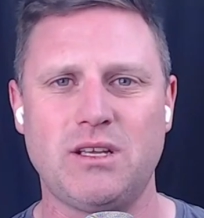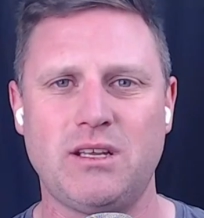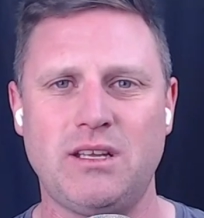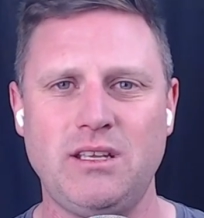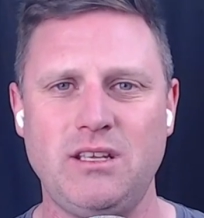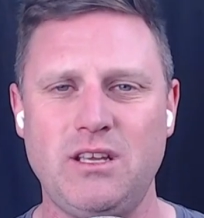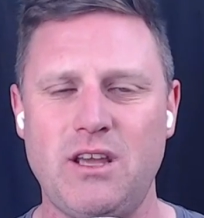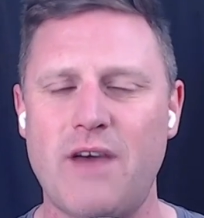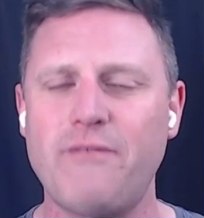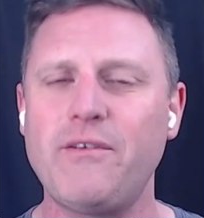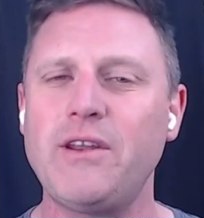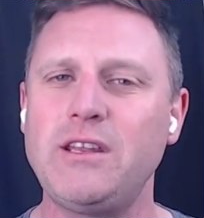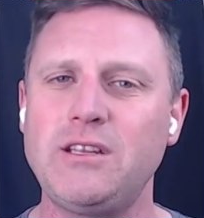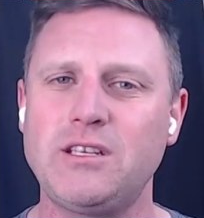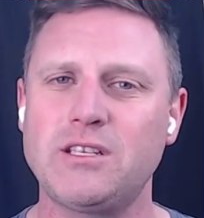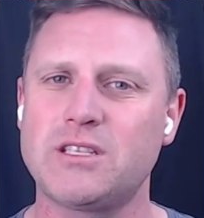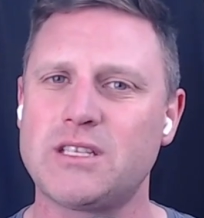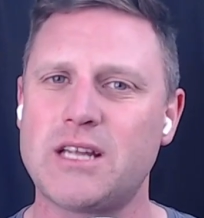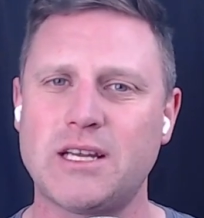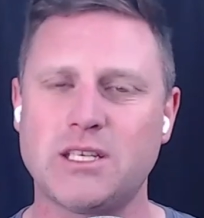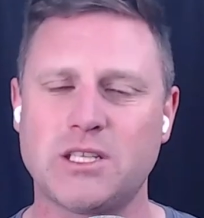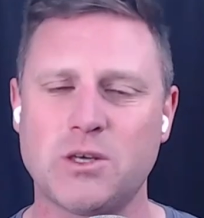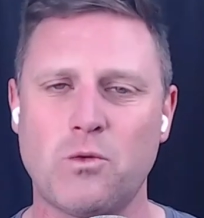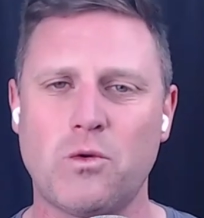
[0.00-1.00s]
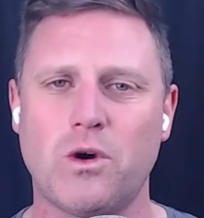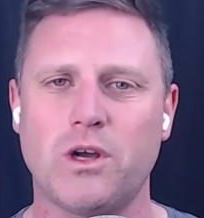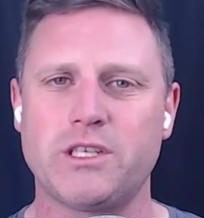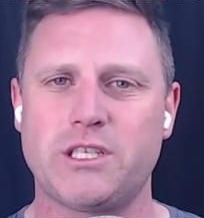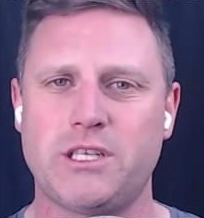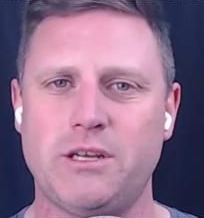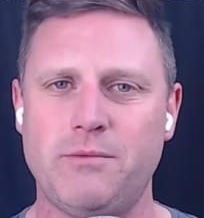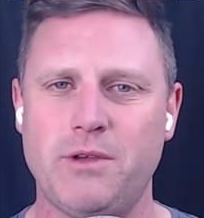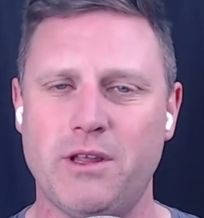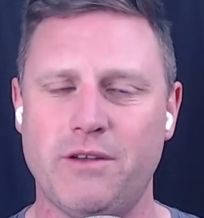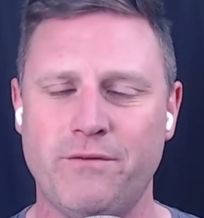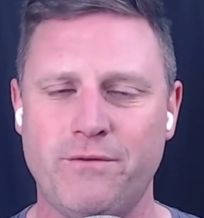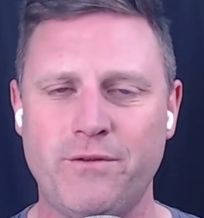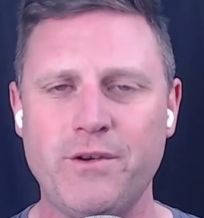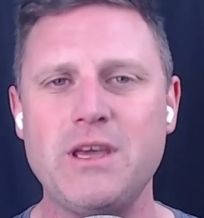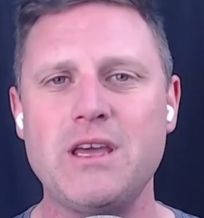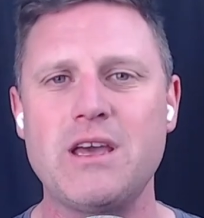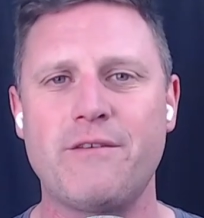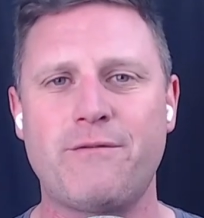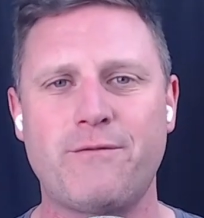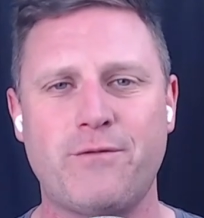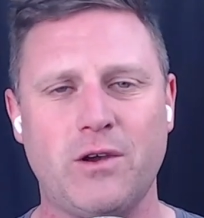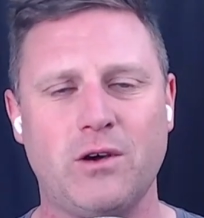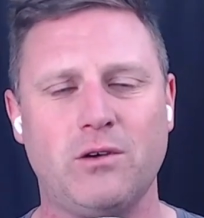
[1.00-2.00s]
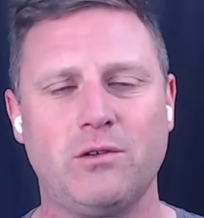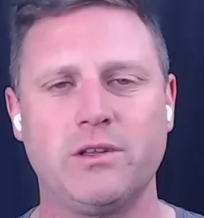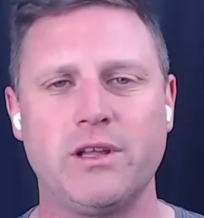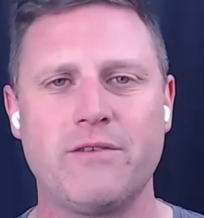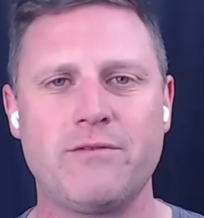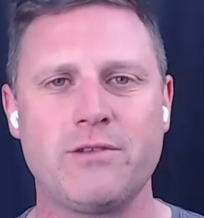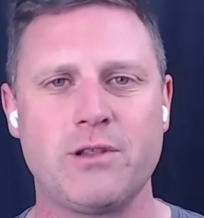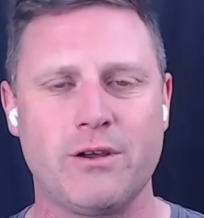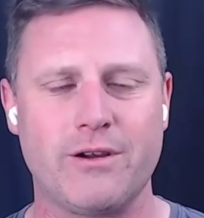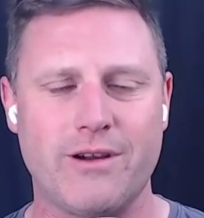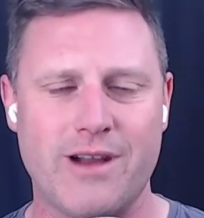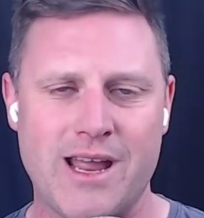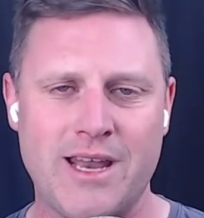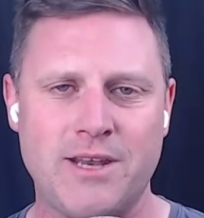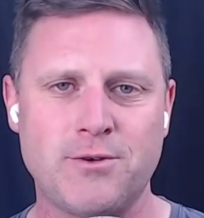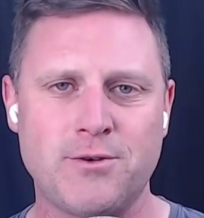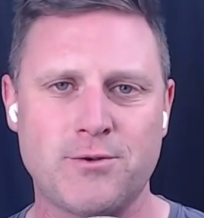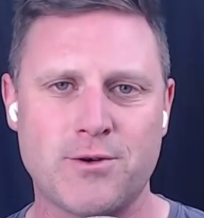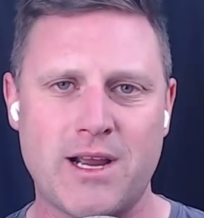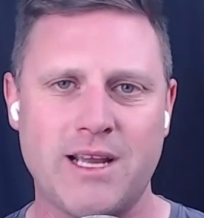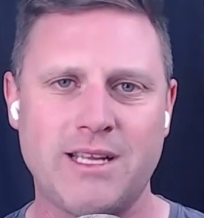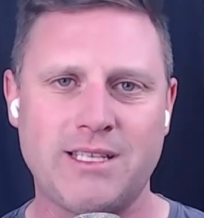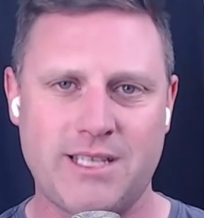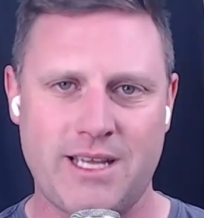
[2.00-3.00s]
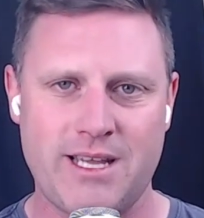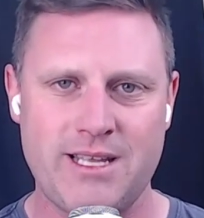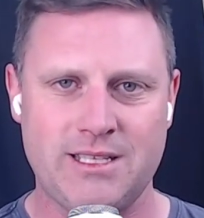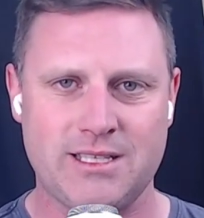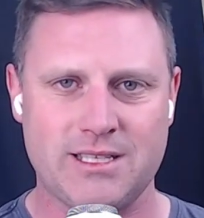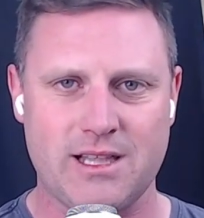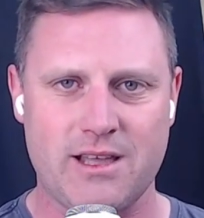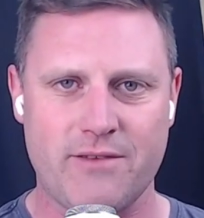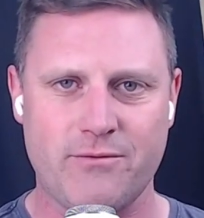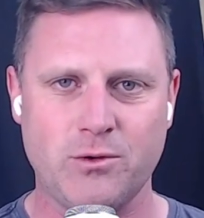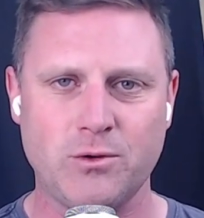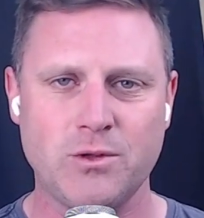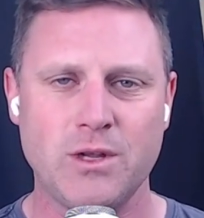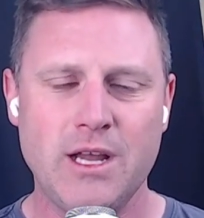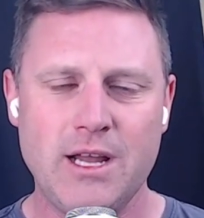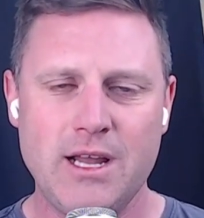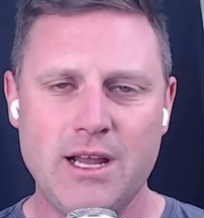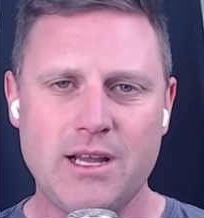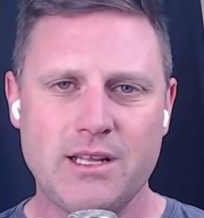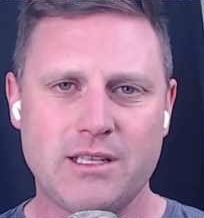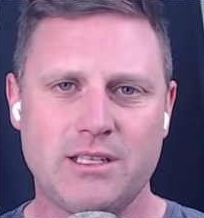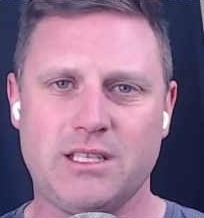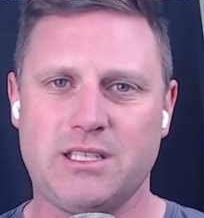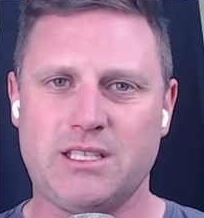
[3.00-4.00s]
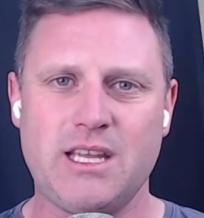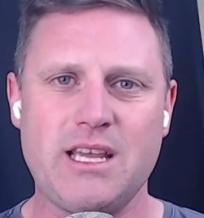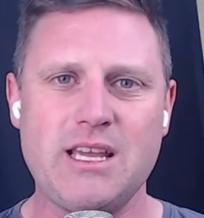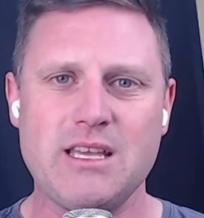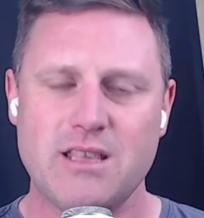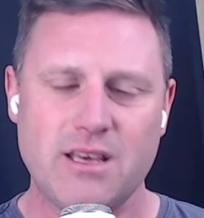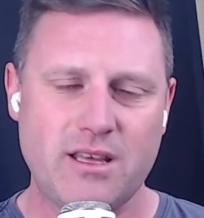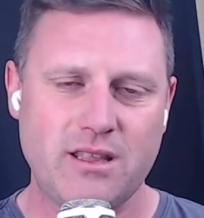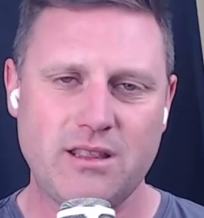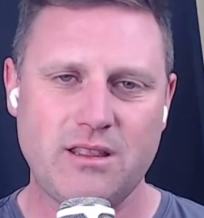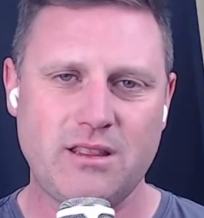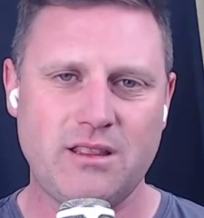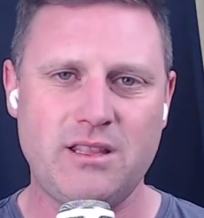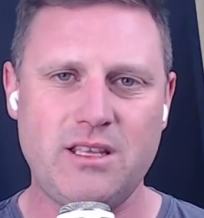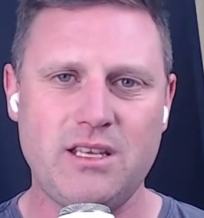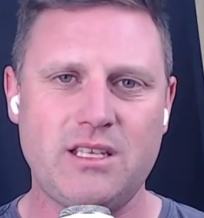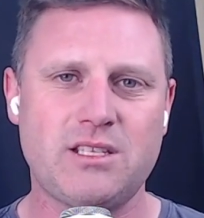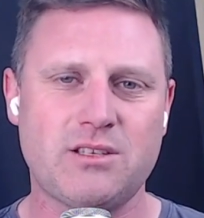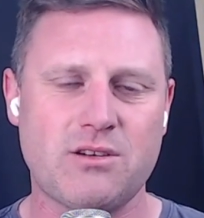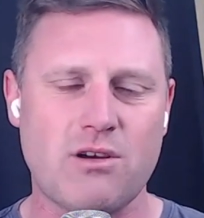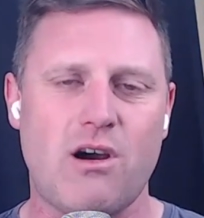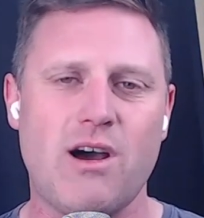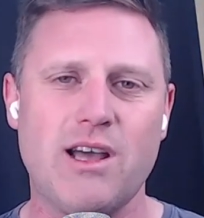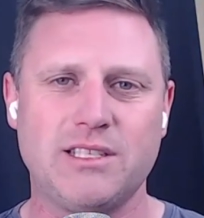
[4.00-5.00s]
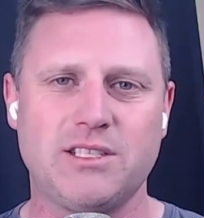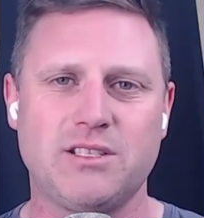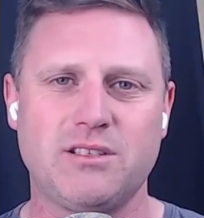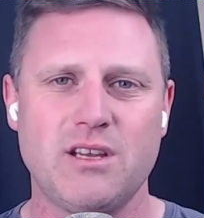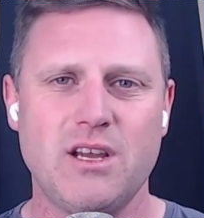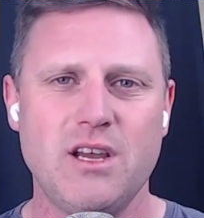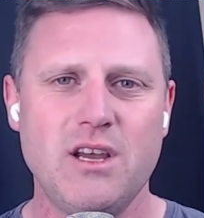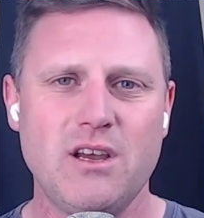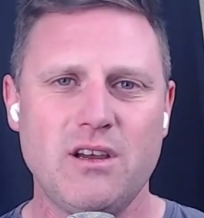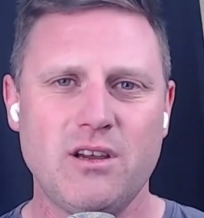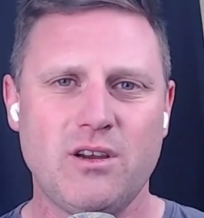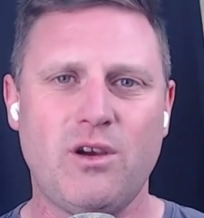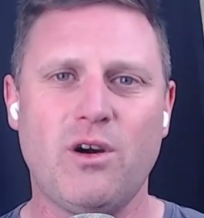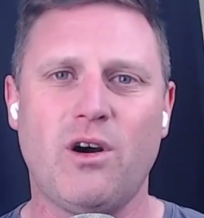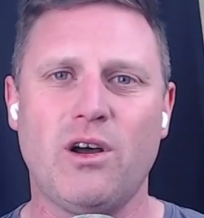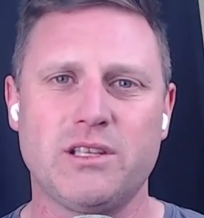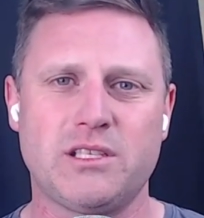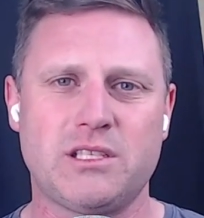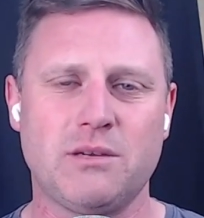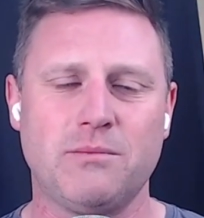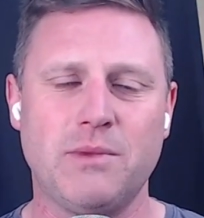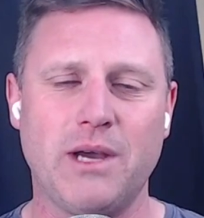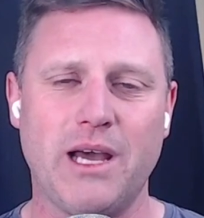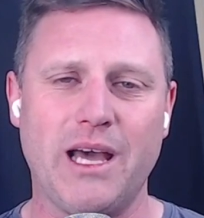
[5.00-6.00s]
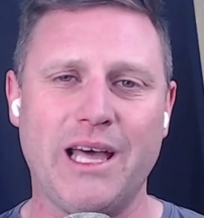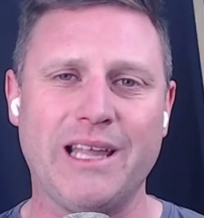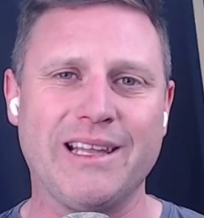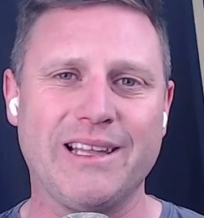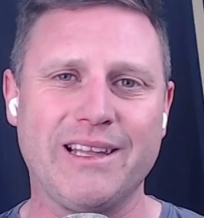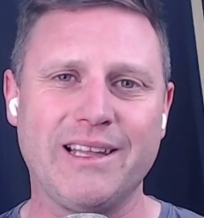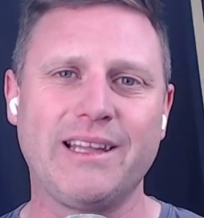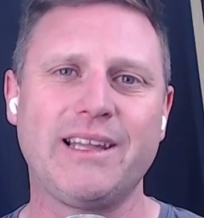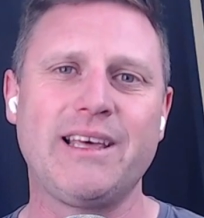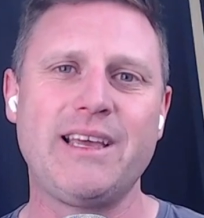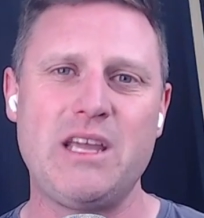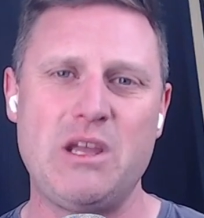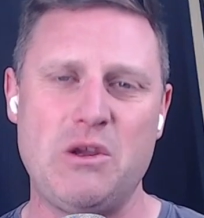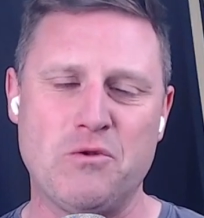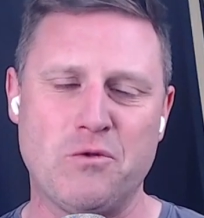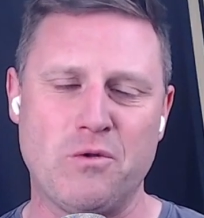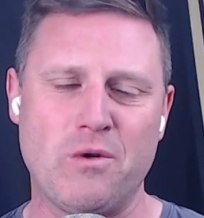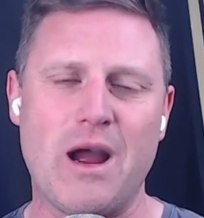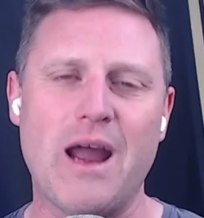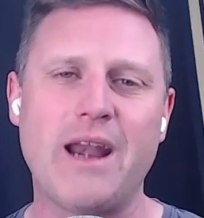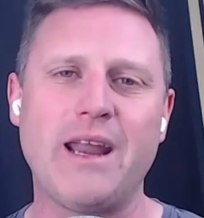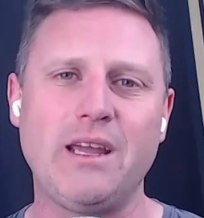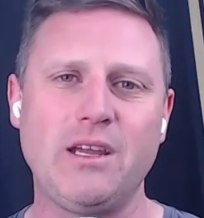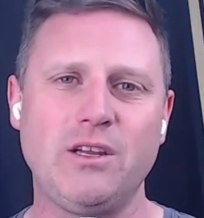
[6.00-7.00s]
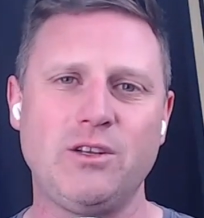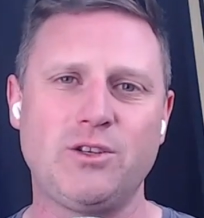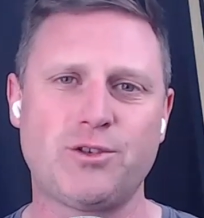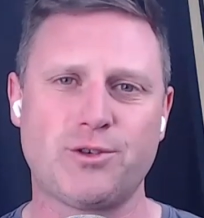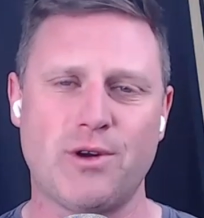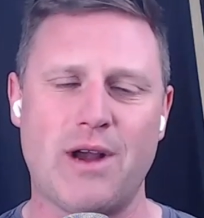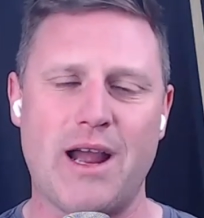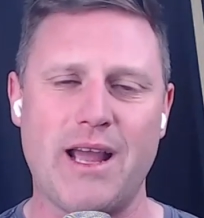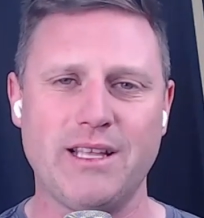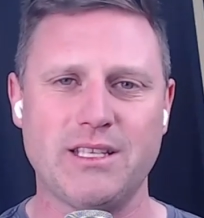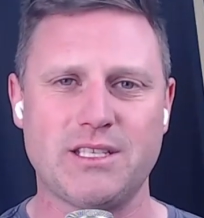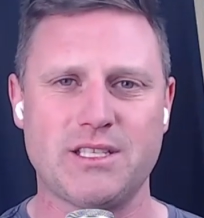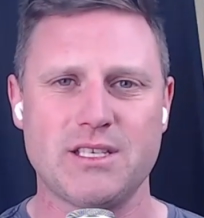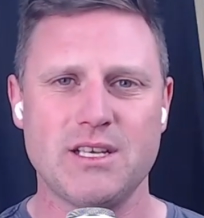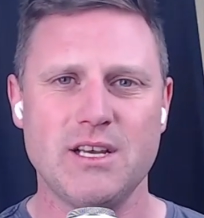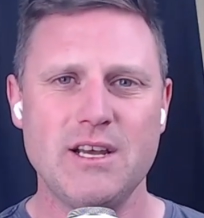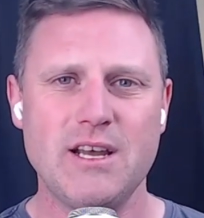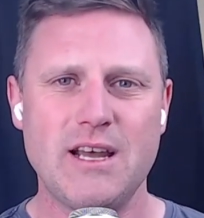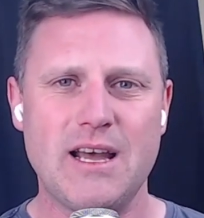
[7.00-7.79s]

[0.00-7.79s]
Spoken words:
You haven't just had to watch him at VFL level or under 18s level to see that this guy's got some elite running traits.